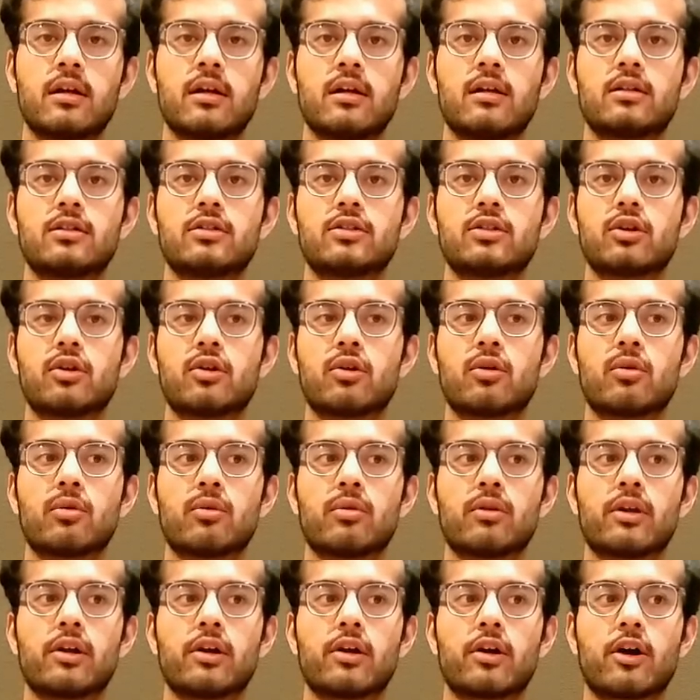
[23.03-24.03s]
So
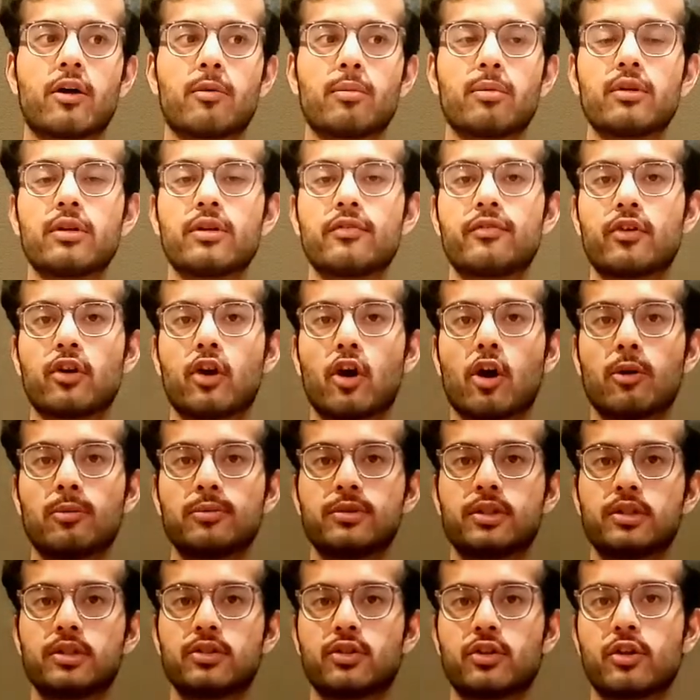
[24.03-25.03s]
there are a couple of different
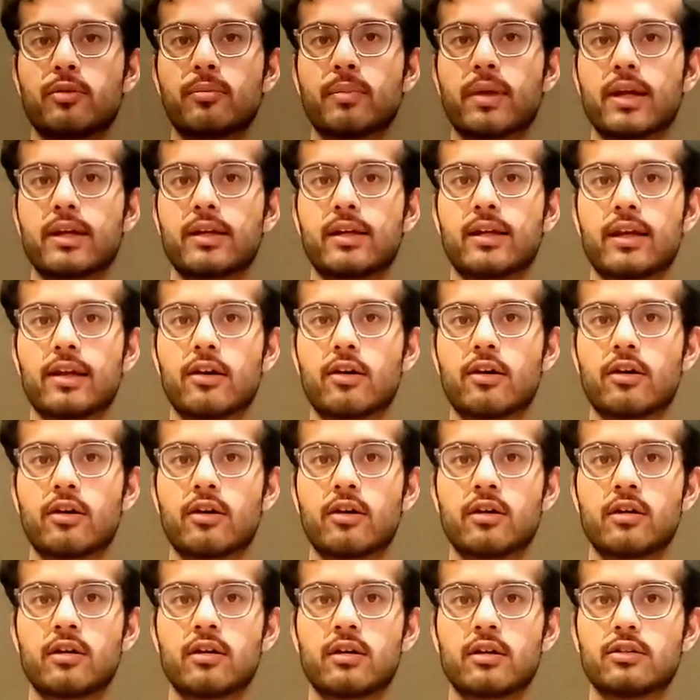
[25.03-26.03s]
objects you can meditate on.
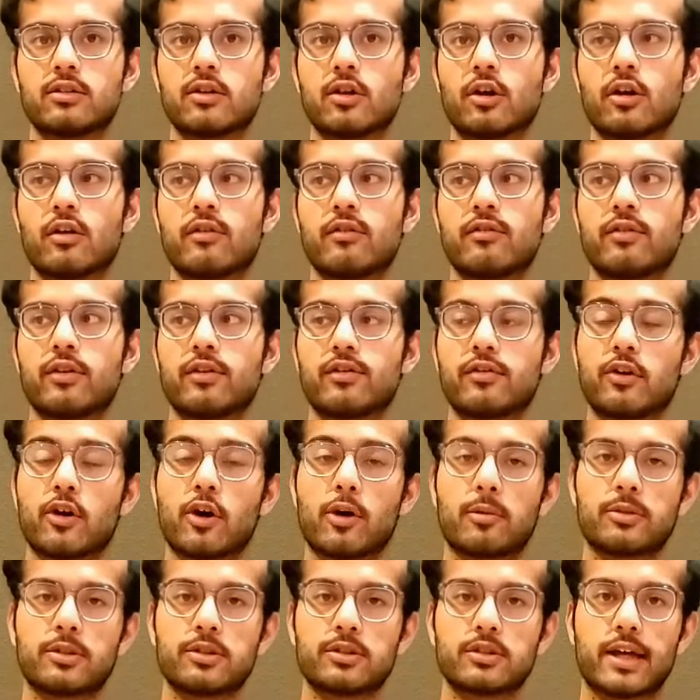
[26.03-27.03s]
There's a lot of different
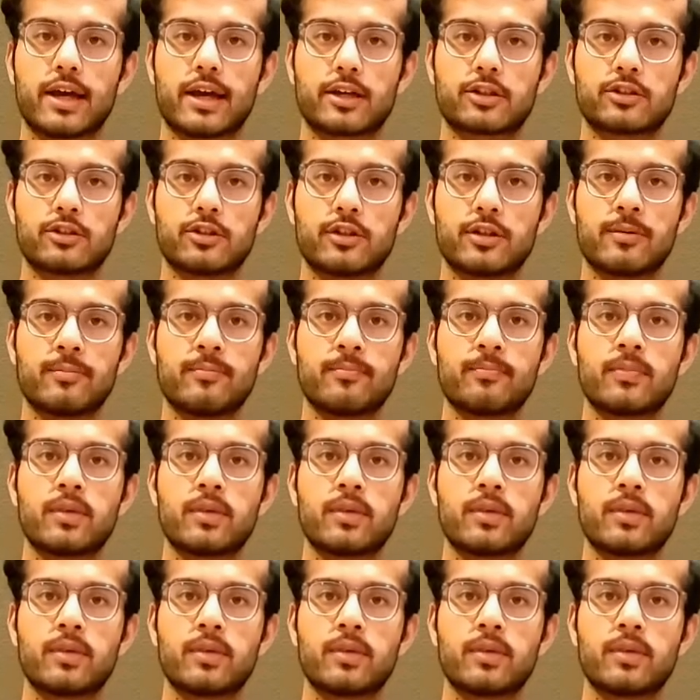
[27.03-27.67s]
options actually.